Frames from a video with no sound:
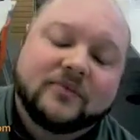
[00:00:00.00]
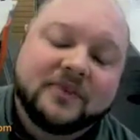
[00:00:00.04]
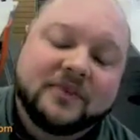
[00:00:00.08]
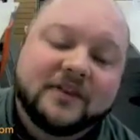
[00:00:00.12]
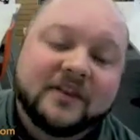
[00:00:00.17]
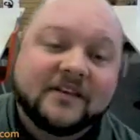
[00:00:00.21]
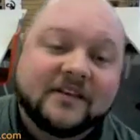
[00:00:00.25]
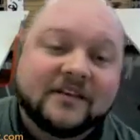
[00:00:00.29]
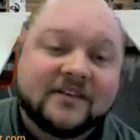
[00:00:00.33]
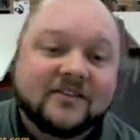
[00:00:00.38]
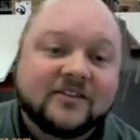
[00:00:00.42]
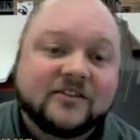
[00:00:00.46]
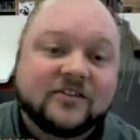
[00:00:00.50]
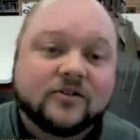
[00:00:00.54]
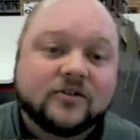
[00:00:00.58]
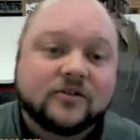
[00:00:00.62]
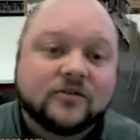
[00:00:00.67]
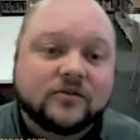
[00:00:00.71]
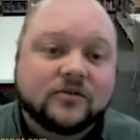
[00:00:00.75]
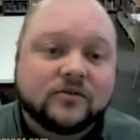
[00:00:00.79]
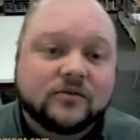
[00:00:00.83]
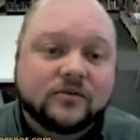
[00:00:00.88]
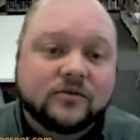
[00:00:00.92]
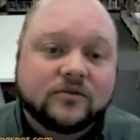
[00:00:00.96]
is
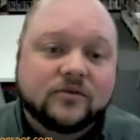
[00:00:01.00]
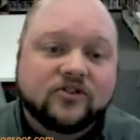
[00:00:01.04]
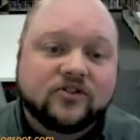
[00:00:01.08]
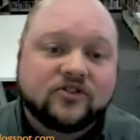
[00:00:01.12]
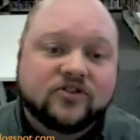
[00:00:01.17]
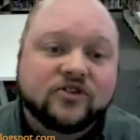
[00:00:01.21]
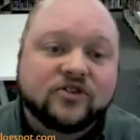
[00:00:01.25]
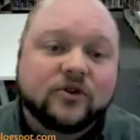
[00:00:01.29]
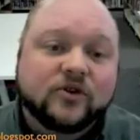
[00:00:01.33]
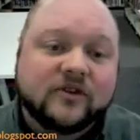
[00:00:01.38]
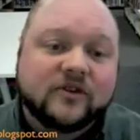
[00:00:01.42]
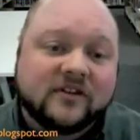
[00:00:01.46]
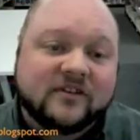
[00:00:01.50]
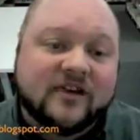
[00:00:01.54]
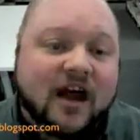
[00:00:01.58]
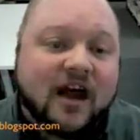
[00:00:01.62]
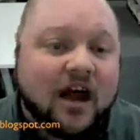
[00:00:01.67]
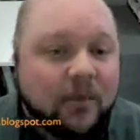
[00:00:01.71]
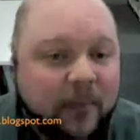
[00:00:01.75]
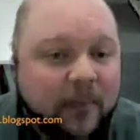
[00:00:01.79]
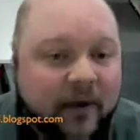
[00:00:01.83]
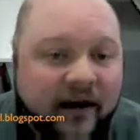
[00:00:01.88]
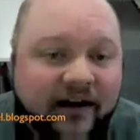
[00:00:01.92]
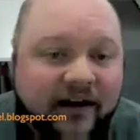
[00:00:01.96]
to choose a
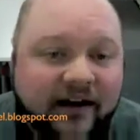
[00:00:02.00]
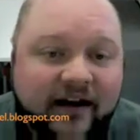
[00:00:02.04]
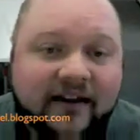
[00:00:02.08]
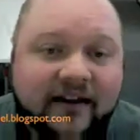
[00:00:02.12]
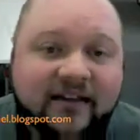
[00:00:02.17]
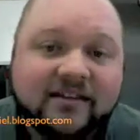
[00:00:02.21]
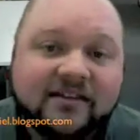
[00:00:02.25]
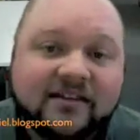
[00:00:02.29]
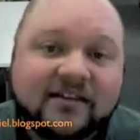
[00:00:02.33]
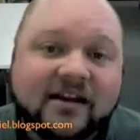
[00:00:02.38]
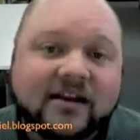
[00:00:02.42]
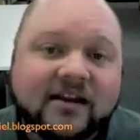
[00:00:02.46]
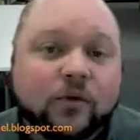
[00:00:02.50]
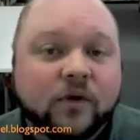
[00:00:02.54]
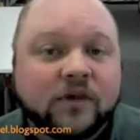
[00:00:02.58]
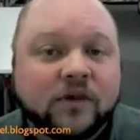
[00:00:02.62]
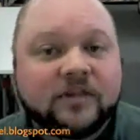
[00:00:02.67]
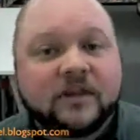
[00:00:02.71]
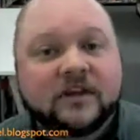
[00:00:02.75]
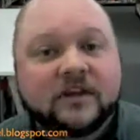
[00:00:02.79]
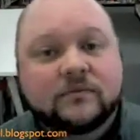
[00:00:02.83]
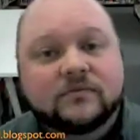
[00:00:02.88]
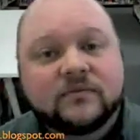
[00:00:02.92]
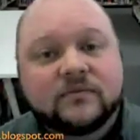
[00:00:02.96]
topic and stick with
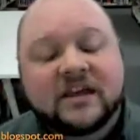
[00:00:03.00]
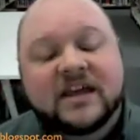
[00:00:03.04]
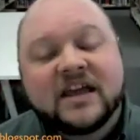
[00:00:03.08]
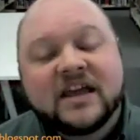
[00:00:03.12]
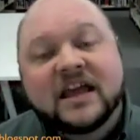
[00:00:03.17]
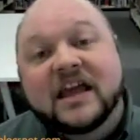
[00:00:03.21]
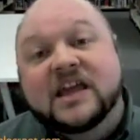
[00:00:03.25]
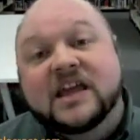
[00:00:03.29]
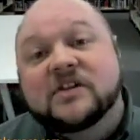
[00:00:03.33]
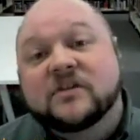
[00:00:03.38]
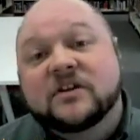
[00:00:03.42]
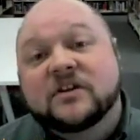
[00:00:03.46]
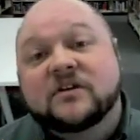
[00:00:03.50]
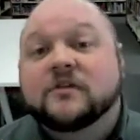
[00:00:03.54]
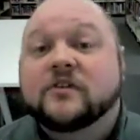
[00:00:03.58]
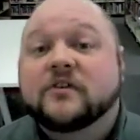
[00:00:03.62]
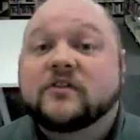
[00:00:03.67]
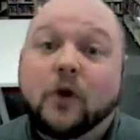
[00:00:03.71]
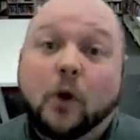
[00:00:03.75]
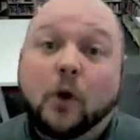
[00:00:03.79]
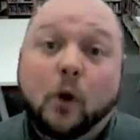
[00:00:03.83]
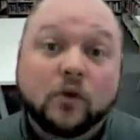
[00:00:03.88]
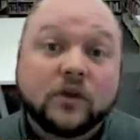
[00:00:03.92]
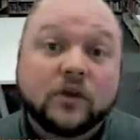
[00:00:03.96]
it, even if it's
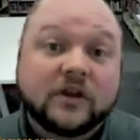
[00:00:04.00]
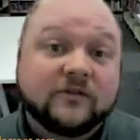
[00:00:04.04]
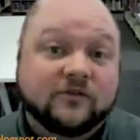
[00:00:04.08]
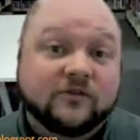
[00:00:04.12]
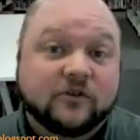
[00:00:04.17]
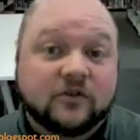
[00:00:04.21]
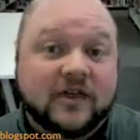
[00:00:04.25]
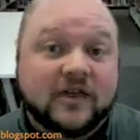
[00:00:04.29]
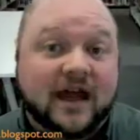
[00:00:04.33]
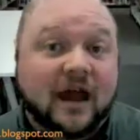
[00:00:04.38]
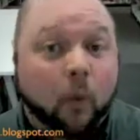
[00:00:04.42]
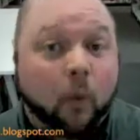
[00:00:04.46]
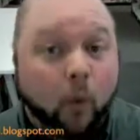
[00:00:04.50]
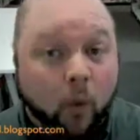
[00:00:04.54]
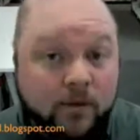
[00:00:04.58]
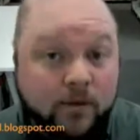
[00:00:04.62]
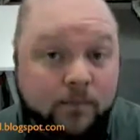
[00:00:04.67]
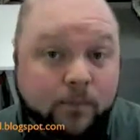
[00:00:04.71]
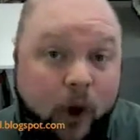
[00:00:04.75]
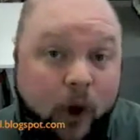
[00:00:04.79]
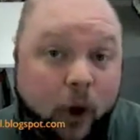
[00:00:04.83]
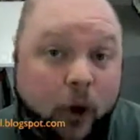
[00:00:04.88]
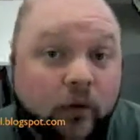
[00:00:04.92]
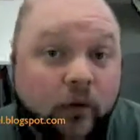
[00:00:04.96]
only for that one
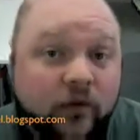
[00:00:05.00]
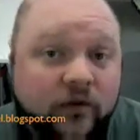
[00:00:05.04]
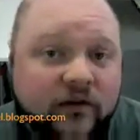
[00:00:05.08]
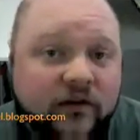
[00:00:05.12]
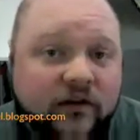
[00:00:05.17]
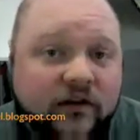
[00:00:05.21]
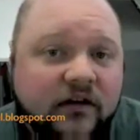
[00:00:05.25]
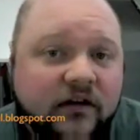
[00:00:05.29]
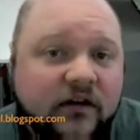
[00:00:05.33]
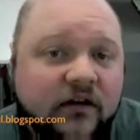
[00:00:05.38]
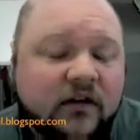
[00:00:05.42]
post.